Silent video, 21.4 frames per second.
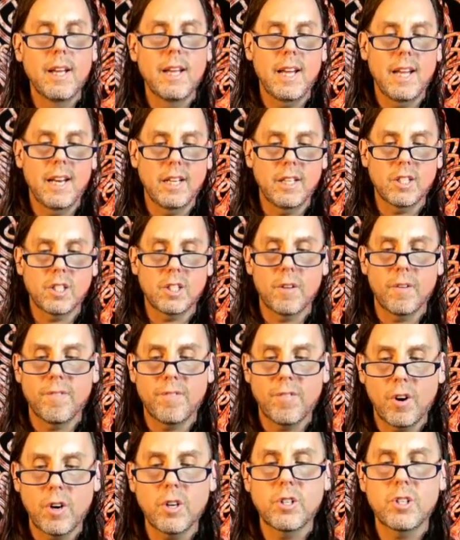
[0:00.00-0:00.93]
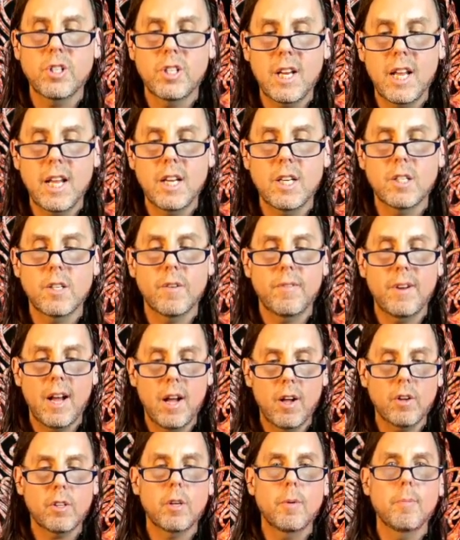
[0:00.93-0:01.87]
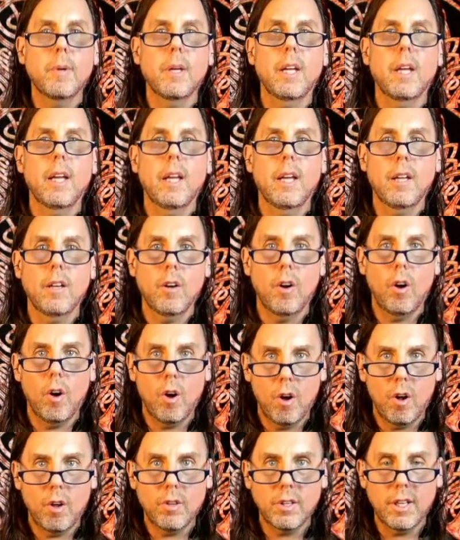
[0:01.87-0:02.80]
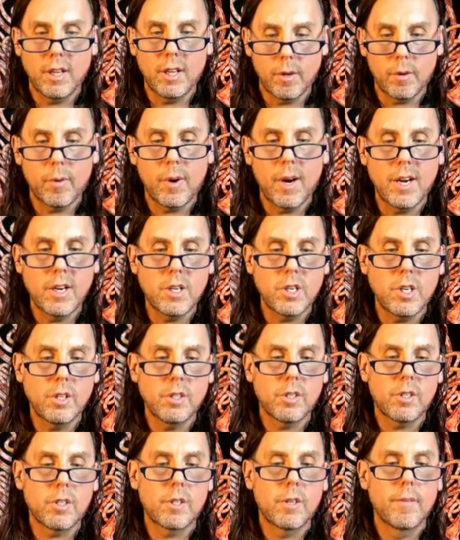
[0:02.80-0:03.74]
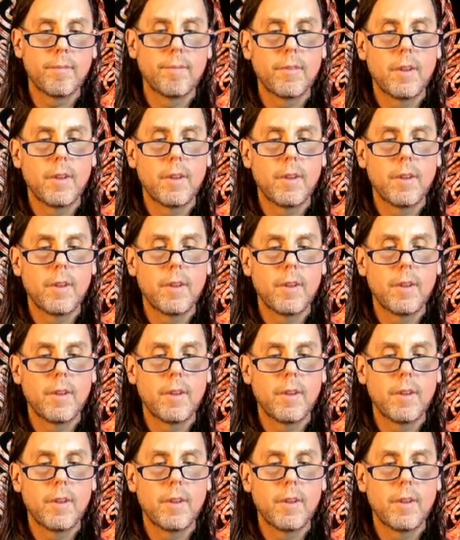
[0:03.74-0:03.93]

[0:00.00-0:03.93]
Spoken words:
and it's the first stage of alchemy in all iterations.